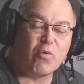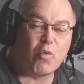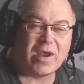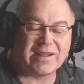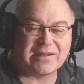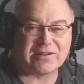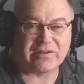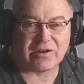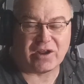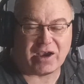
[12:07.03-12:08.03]
well into
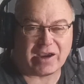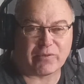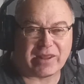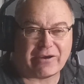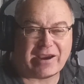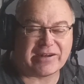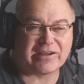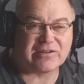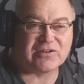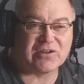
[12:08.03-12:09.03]
the night without
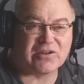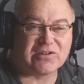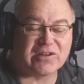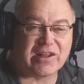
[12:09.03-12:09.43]
any concerns,